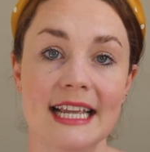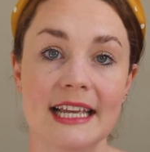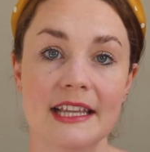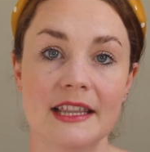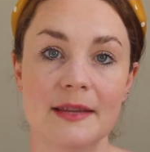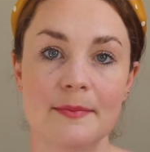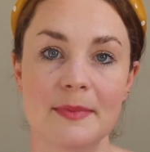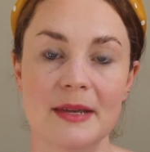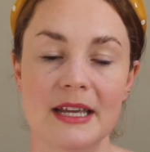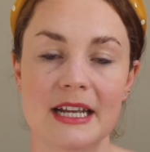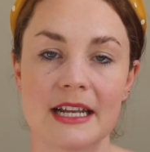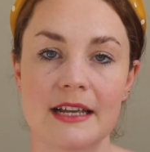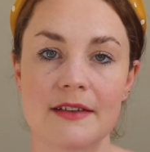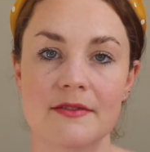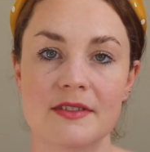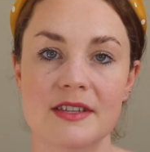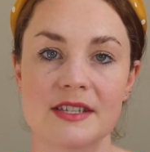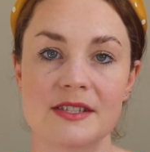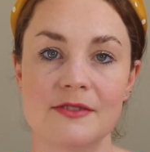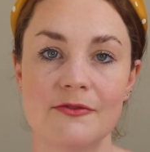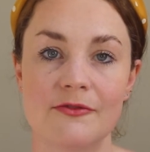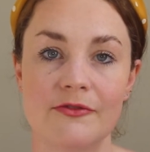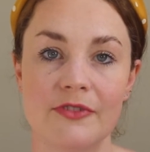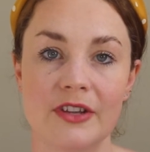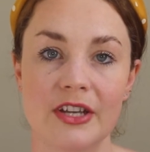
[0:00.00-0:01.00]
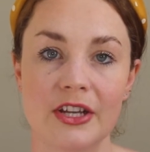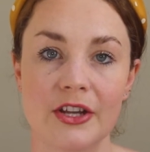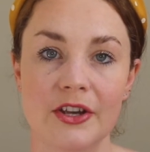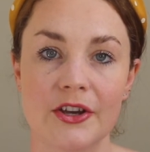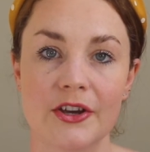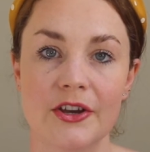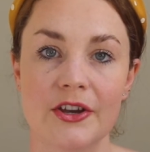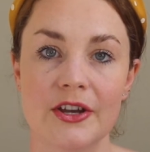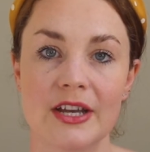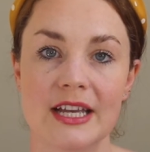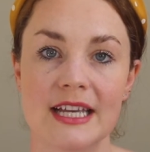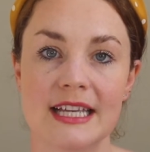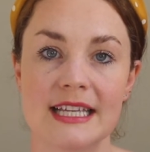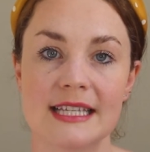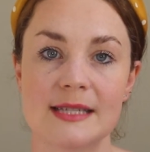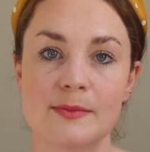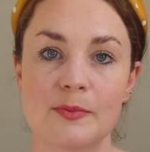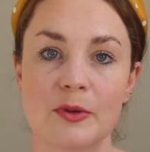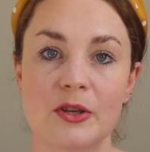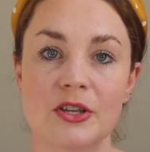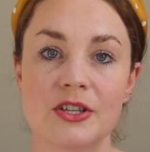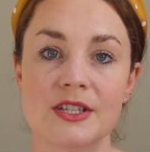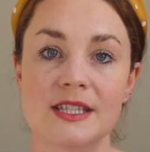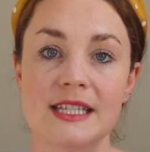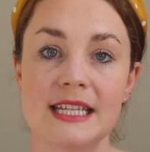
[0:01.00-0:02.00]
at the beginning of this video is
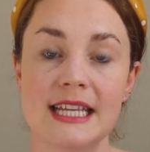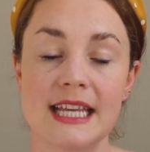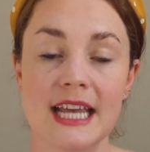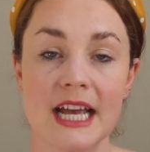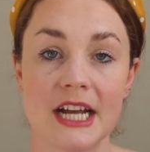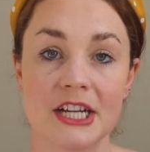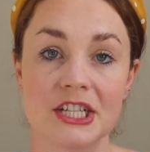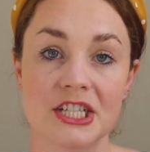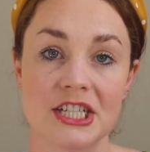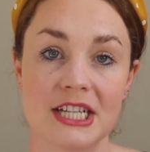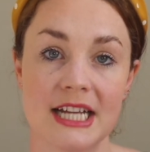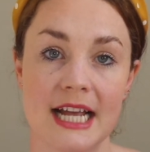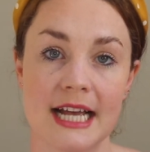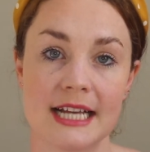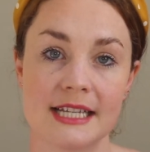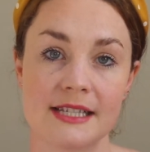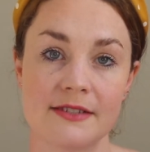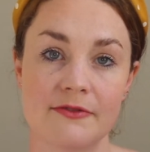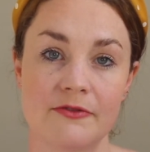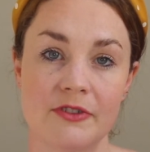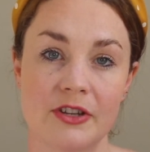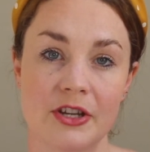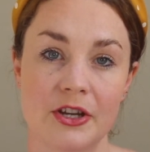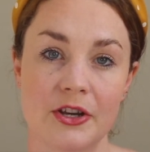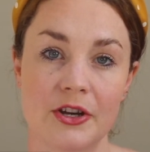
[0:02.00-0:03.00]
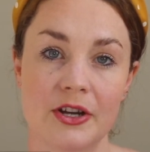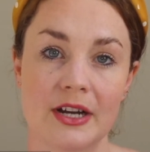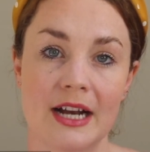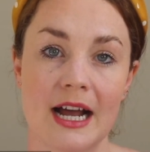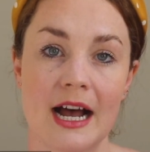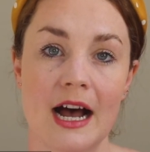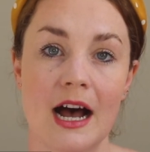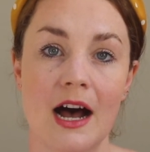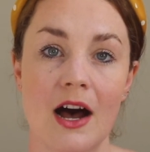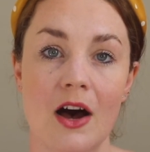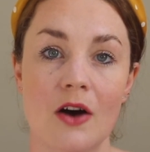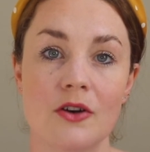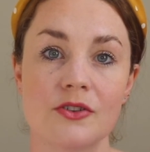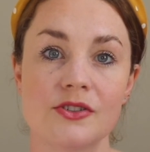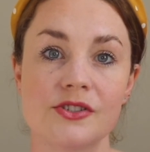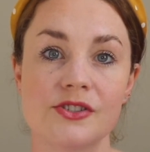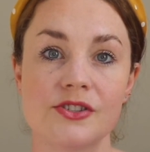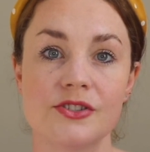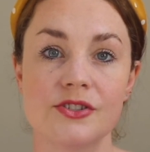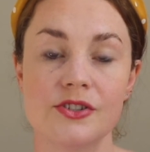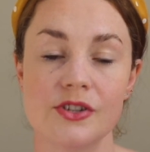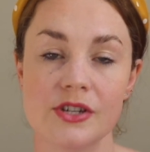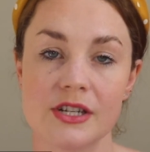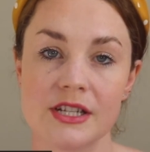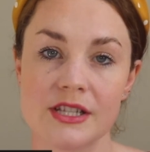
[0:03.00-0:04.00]
because he actually has a video on how
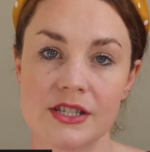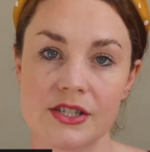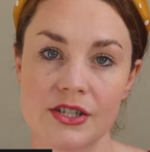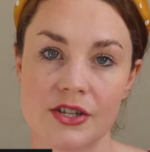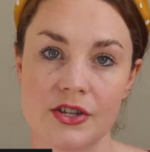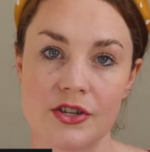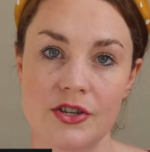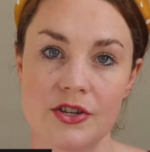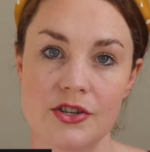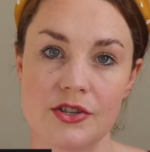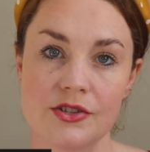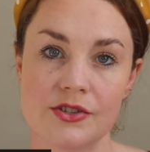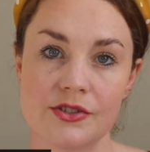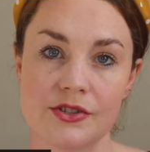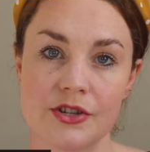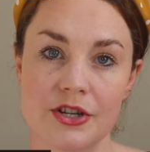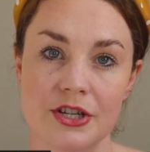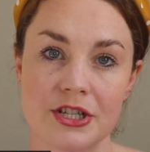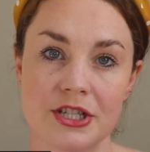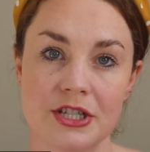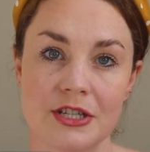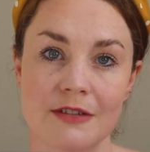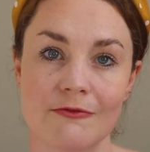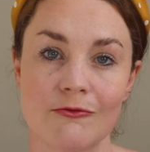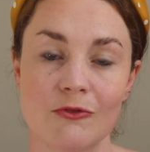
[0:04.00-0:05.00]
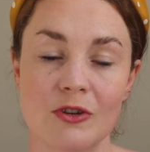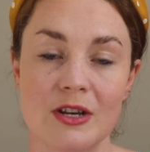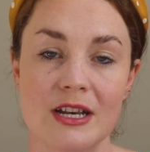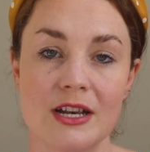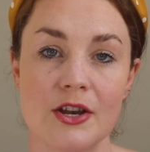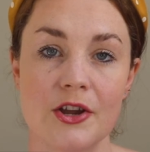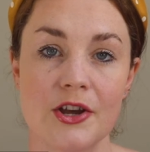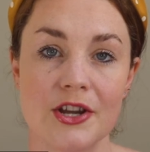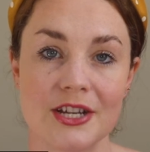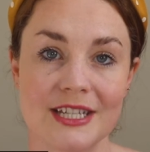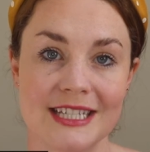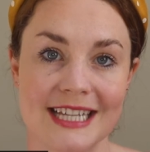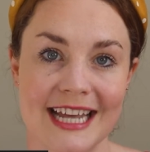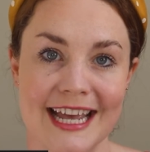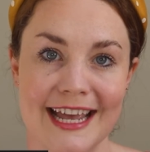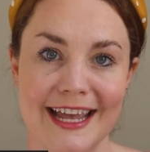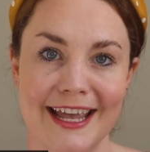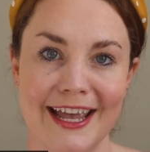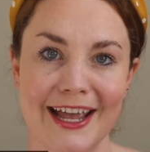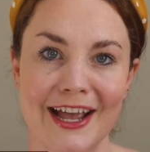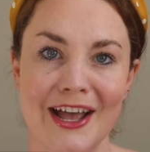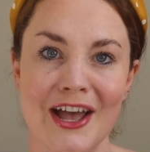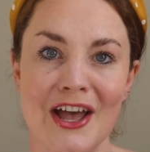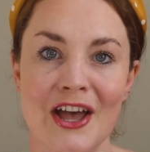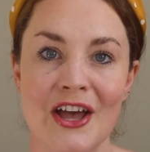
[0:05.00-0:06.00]
students can use Notion for
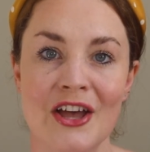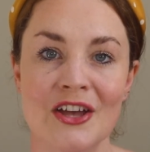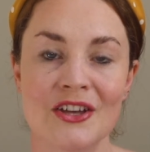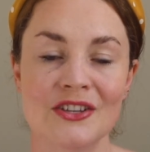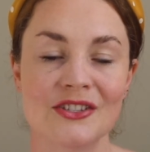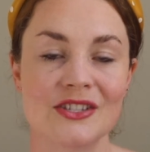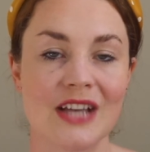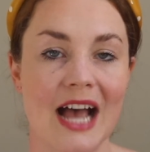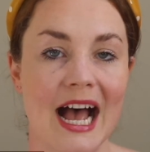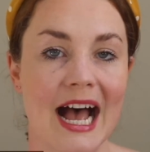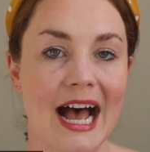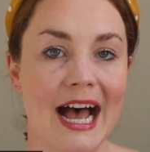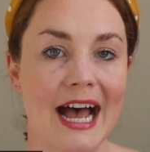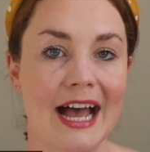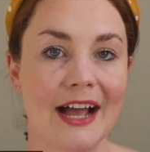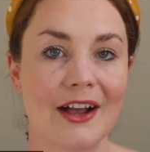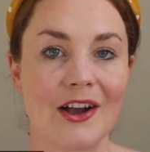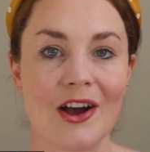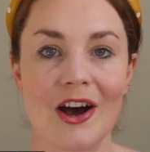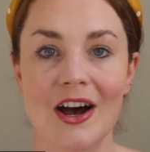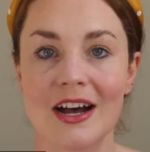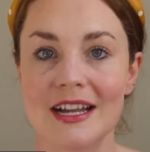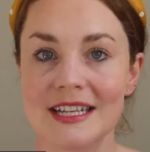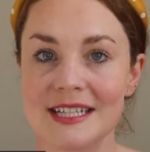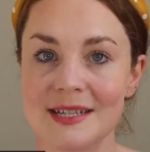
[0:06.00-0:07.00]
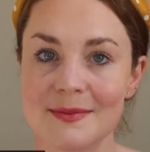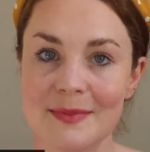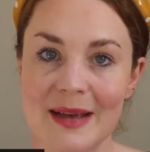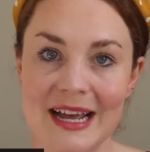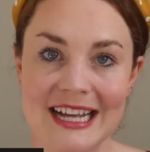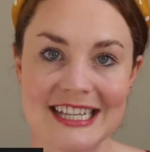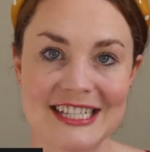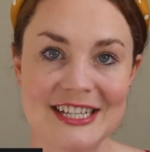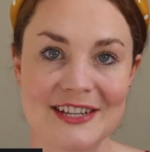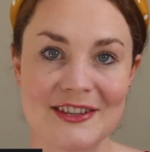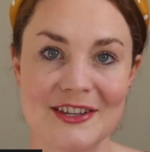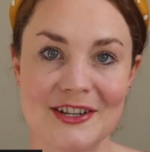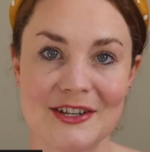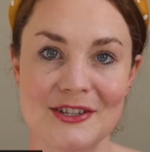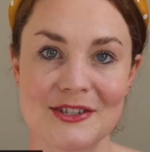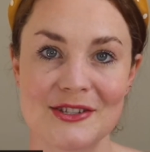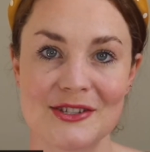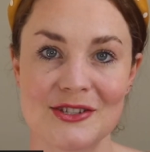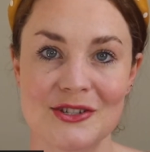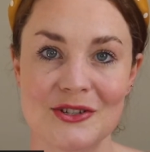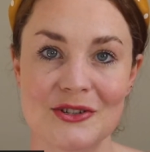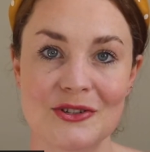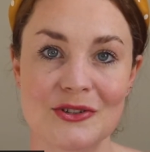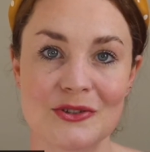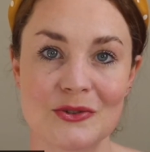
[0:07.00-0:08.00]
note-taking. So I can't imagine that a
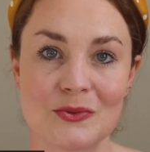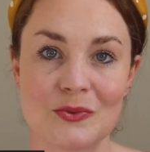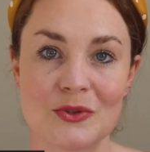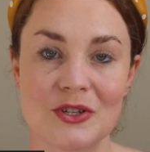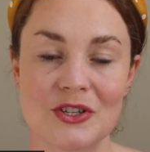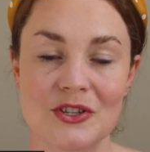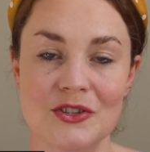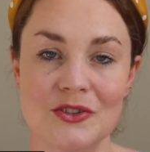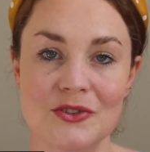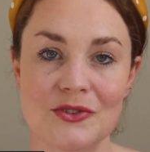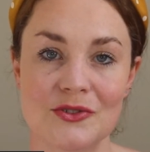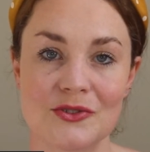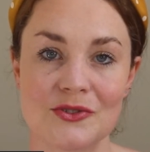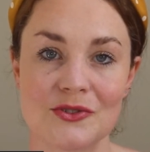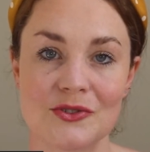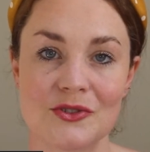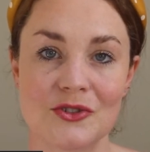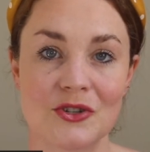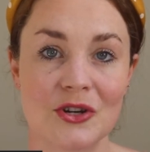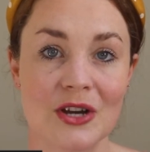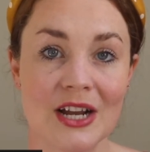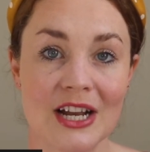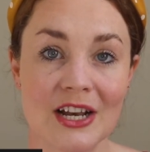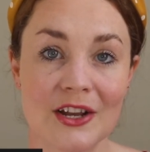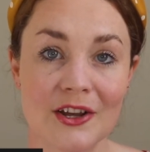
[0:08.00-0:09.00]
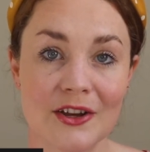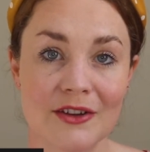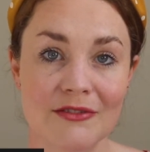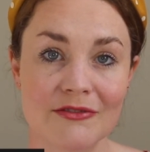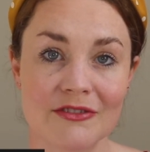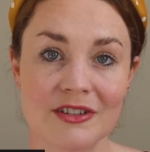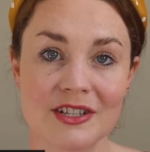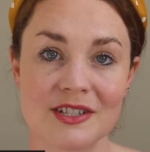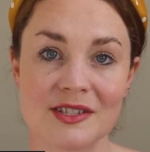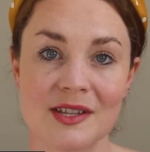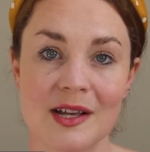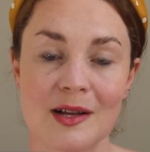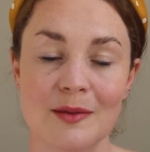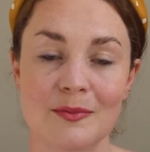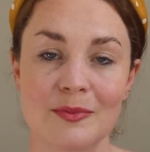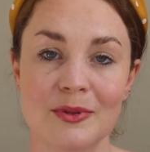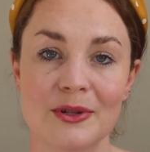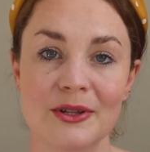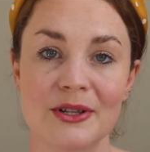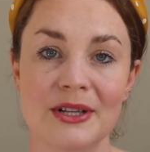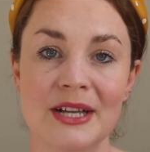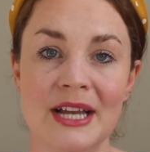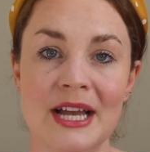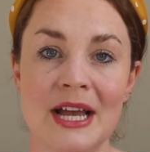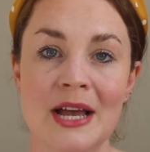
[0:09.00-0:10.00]
student would use Trello, for
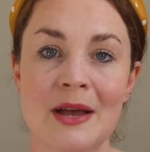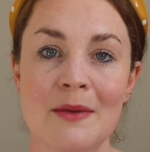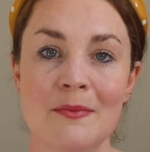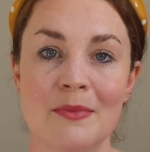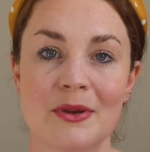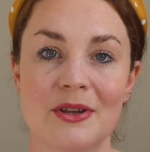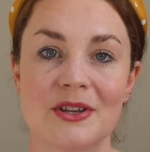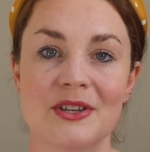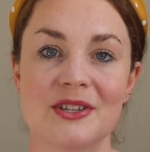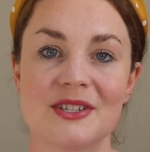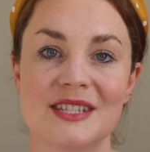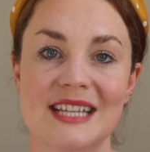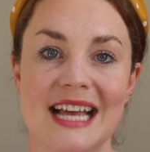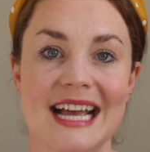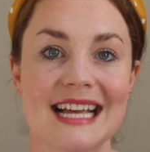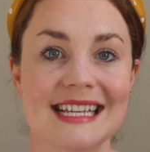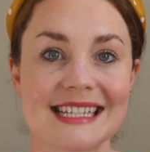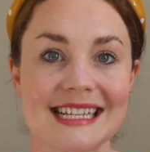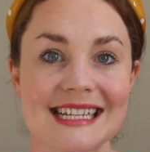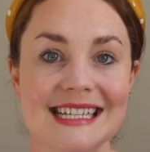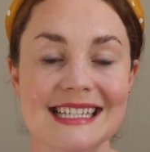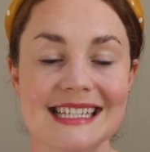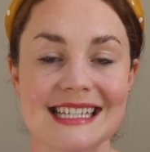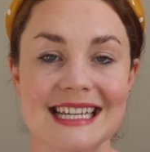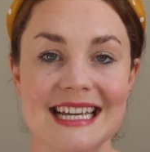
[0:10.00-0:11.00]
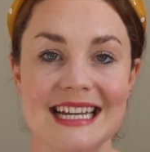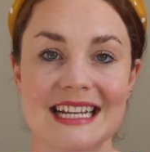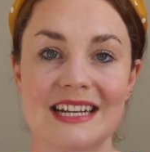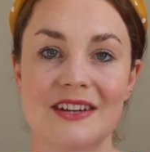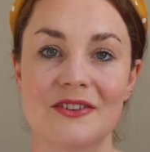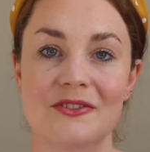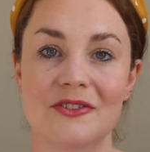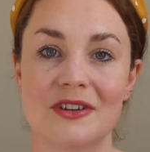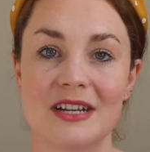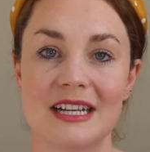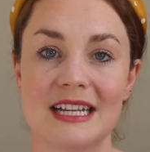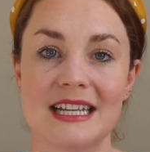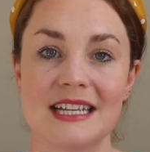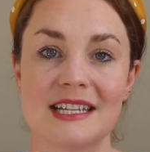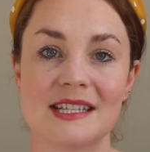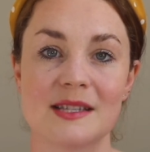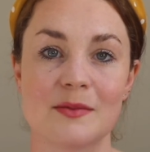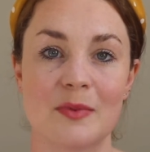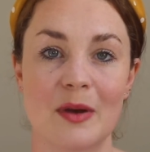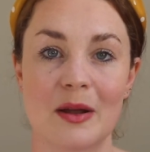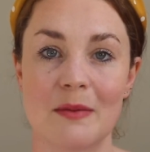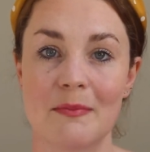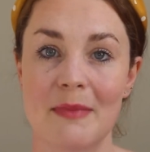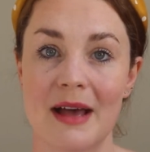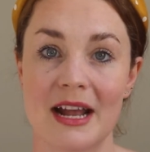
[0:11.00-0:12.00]
example, because as I said, it really is
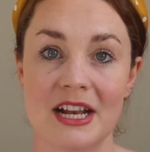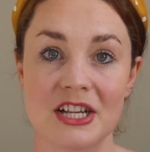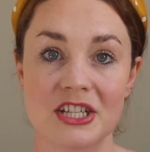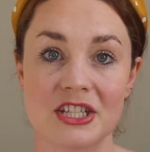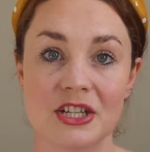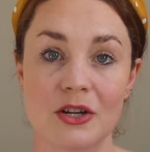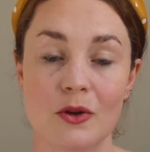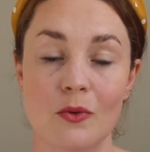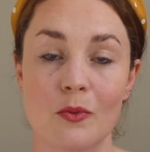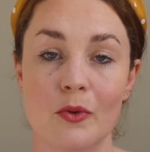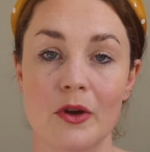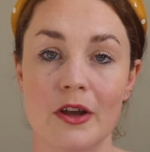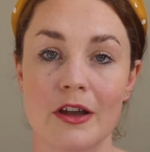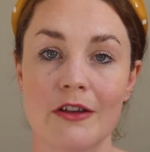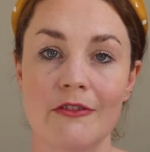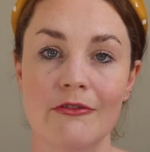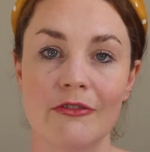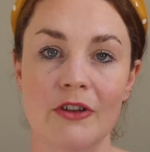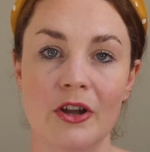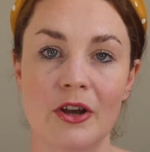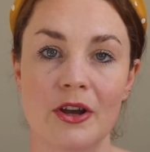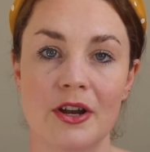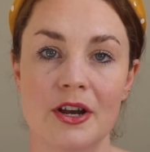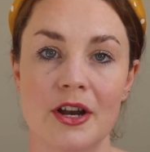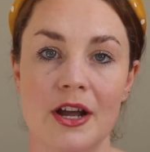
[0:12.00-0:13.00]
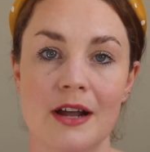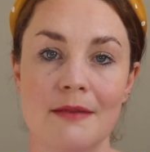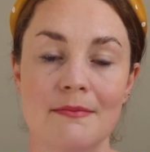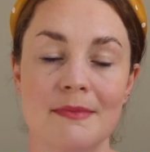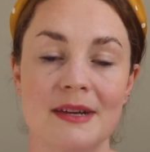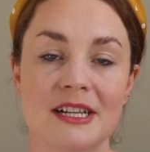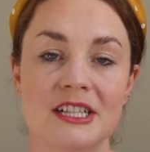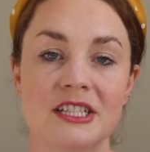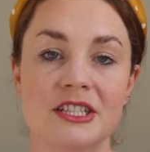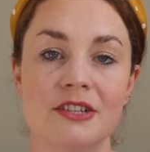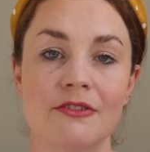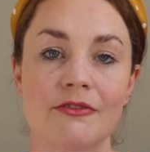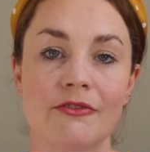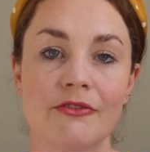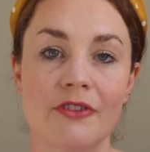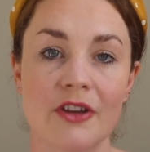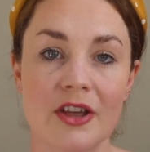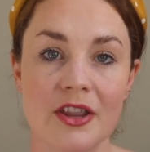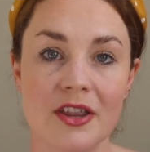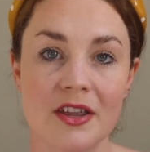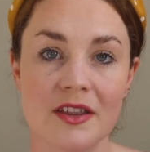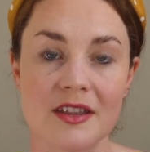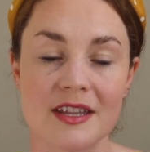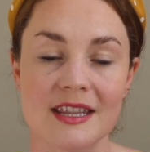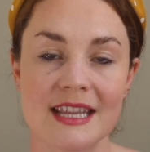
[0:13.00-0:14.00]
about managing a workflow and not much
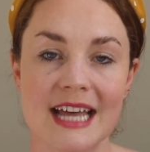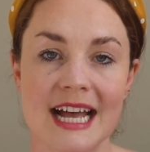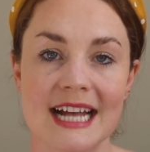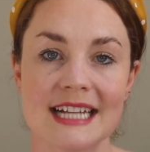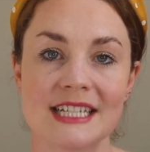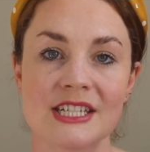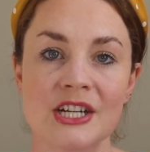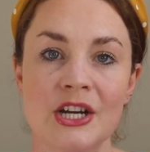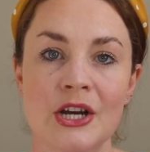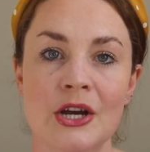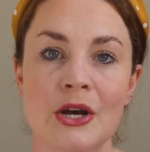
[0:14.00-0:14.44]
further than that.